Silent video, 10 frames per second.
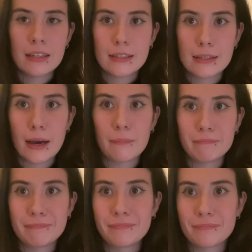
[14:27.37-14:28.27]
yeah,
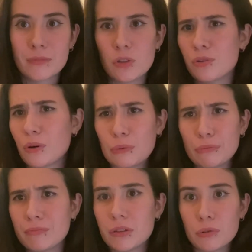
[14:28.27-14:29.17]
you know,
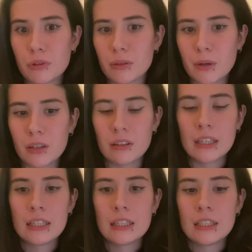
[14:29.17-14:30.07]
if you read the manga.
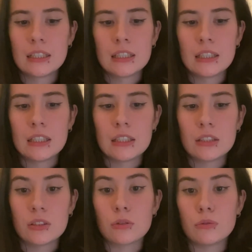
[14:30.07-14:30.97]

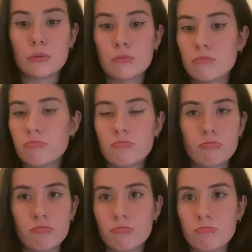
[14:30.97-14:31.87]
So
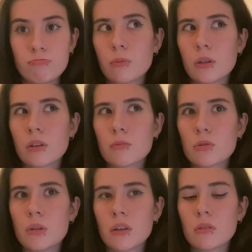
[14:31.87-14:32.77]
when it comes to
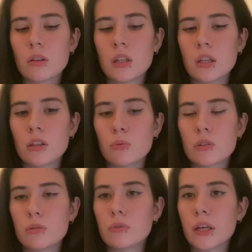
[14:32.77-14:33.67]
Byakuya, I think that was
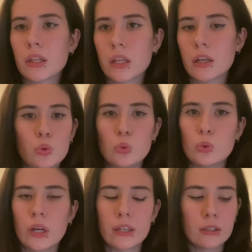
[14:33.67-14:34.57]
the right thing to
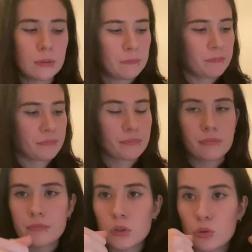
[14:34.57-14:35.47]
like
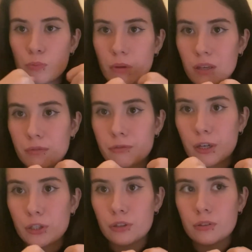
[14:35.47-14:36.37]
to make him
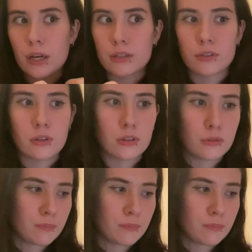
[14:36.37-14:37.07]
fight Asnot.